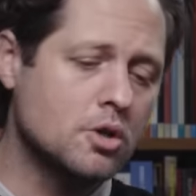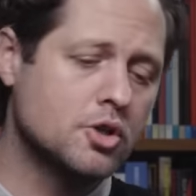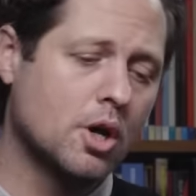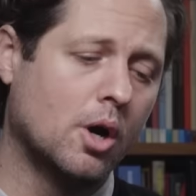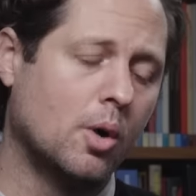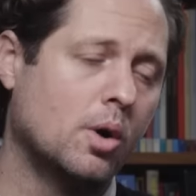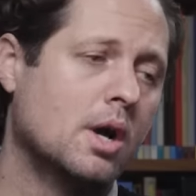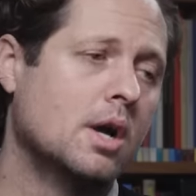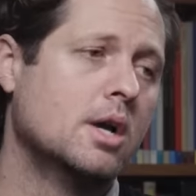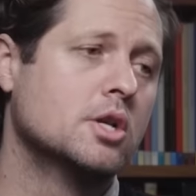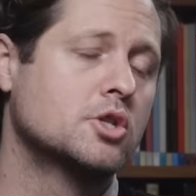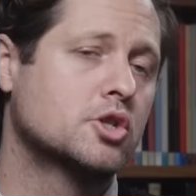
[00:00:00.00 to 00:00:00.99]
So
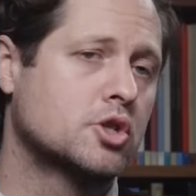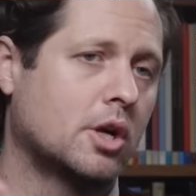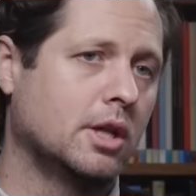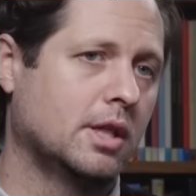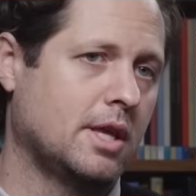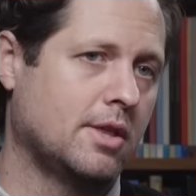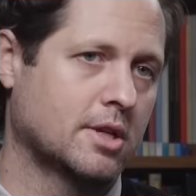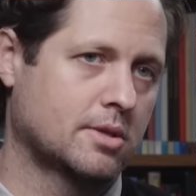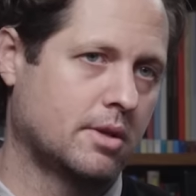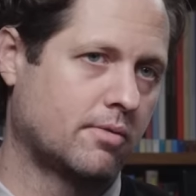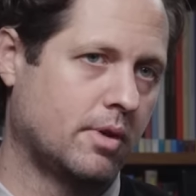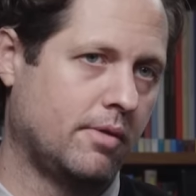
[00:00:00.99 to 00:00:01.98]
certainly this
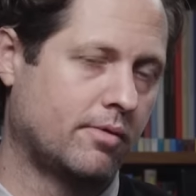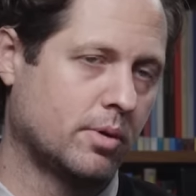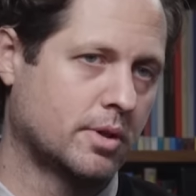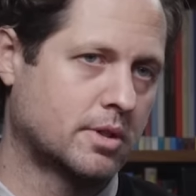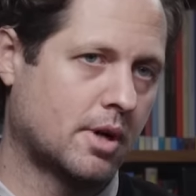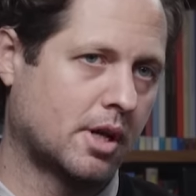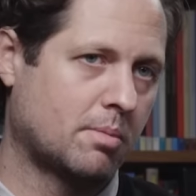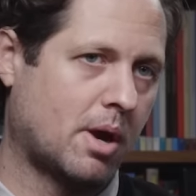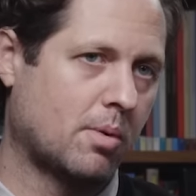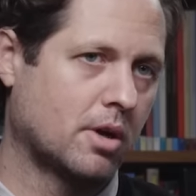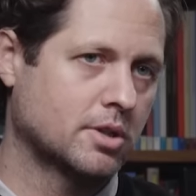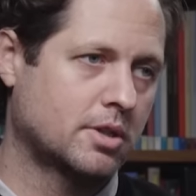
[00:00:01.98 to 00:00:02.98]
influenced Occupy
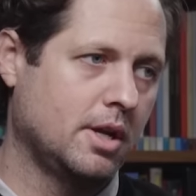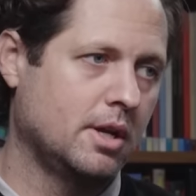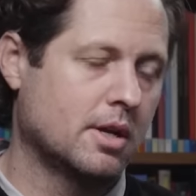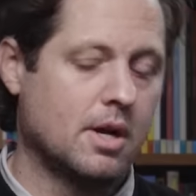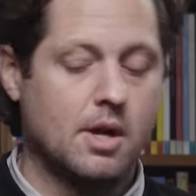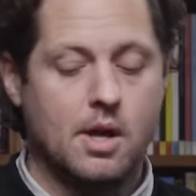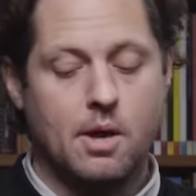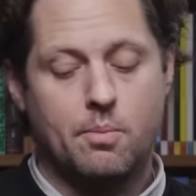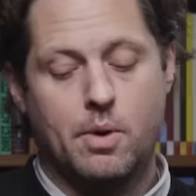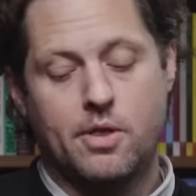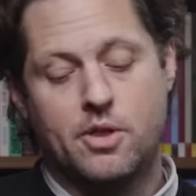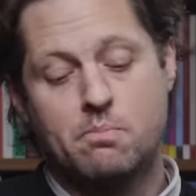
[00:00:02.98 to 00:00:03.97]
Wall Street.
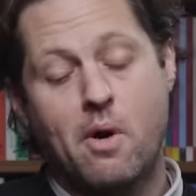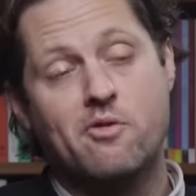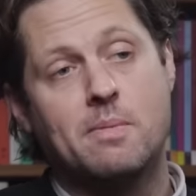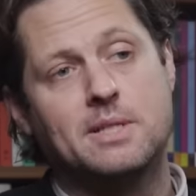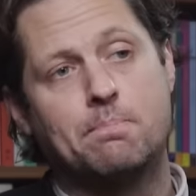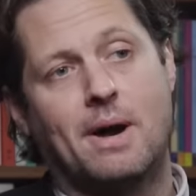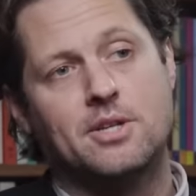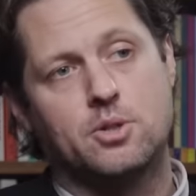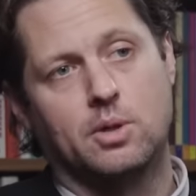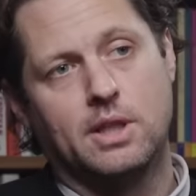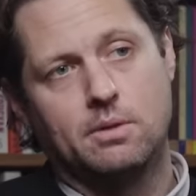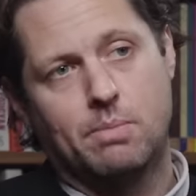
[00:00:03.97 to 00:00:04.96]
But the Movimento
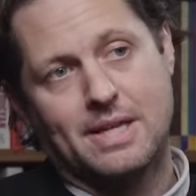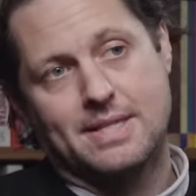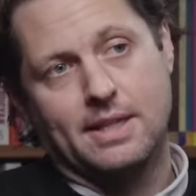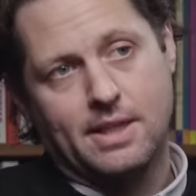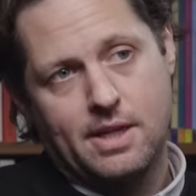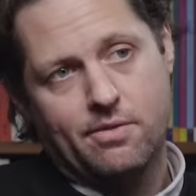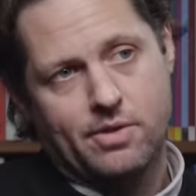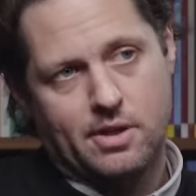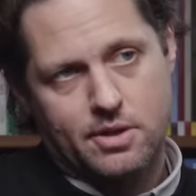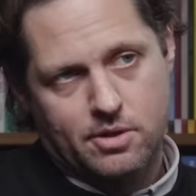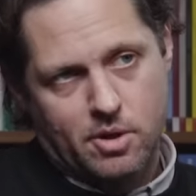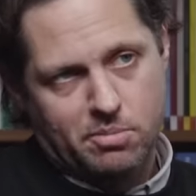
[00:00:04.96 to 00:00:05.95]
Passe Livre,
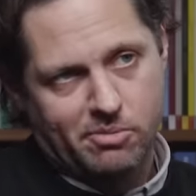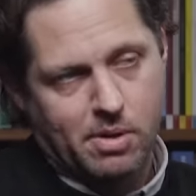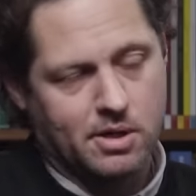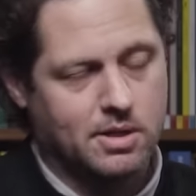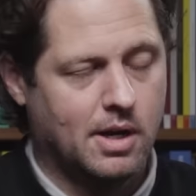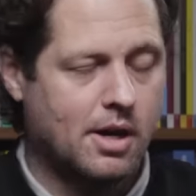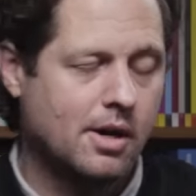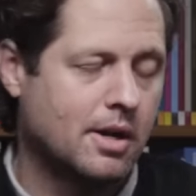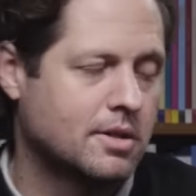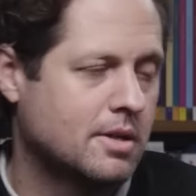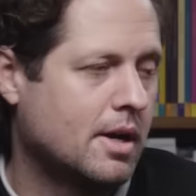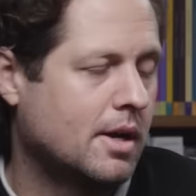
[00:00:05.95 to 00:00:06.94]
this group of punks and
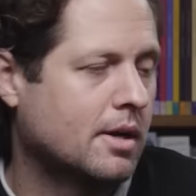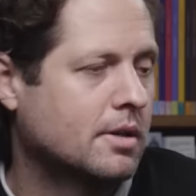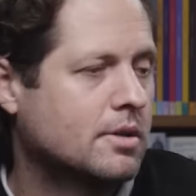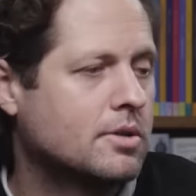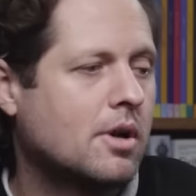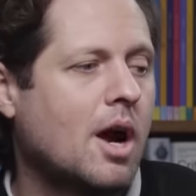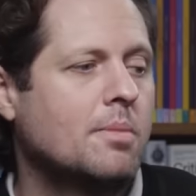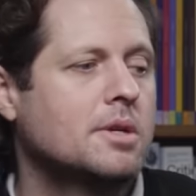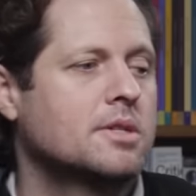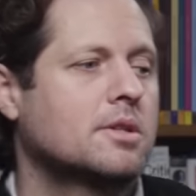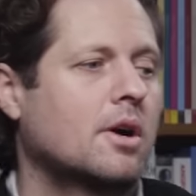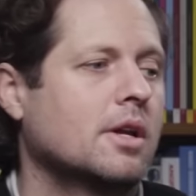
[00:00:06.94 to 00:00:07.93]
anarchists that I described
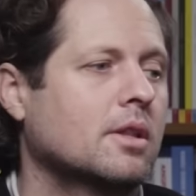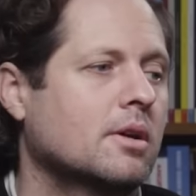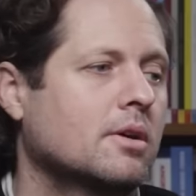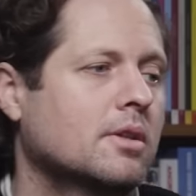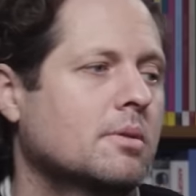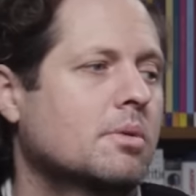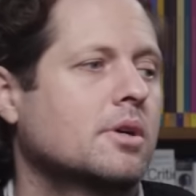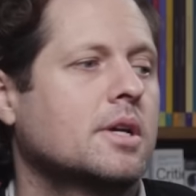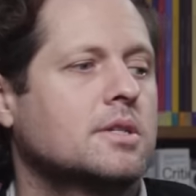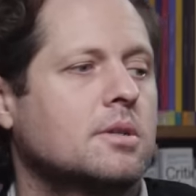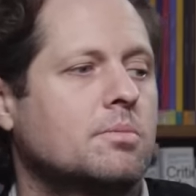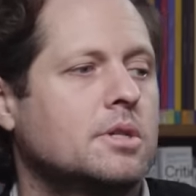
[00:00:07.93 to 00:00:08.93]
as starting the, the
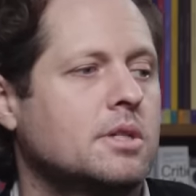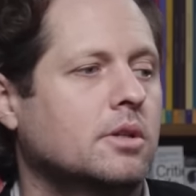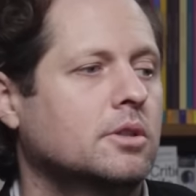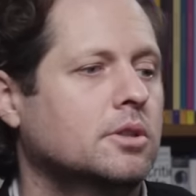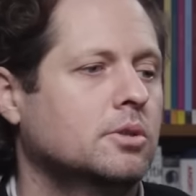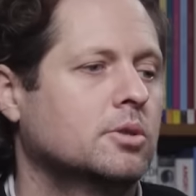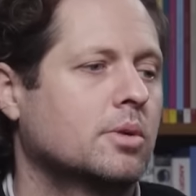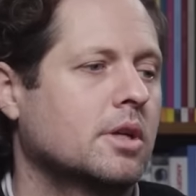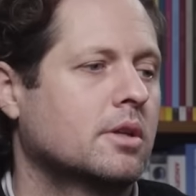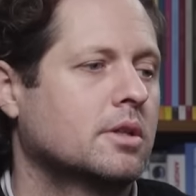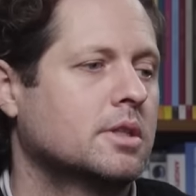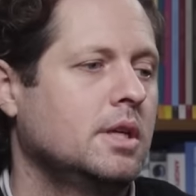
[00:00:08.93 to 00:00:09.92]
protests in Brazil in June
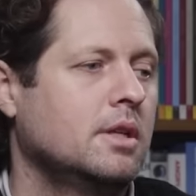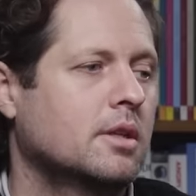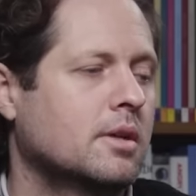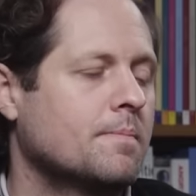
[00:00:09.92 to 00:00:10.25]
twenty thirteen,